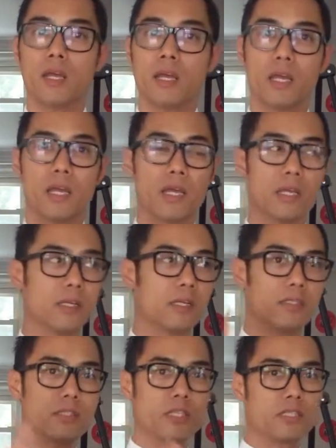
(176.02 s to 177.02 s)
and
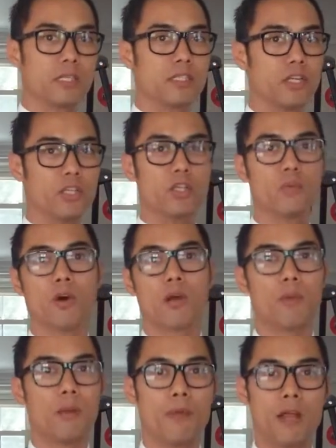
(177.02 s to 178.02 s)
just continue
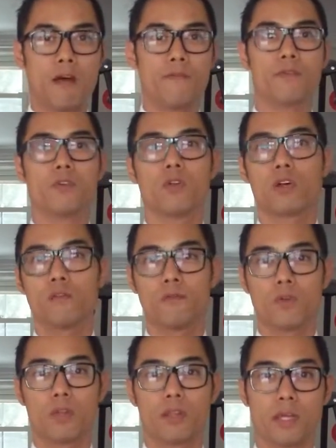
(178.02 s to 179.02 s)
on my path looking
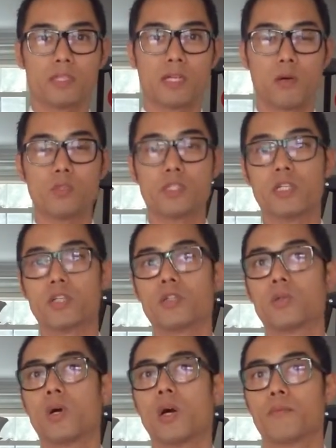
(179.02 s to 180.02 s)
for the things I was there
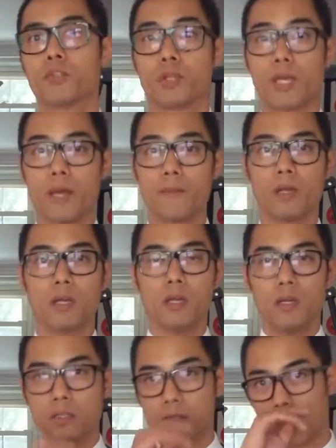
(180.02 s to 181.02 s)
to get.
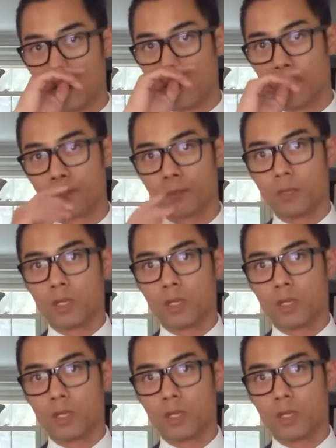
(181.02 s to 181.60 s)
So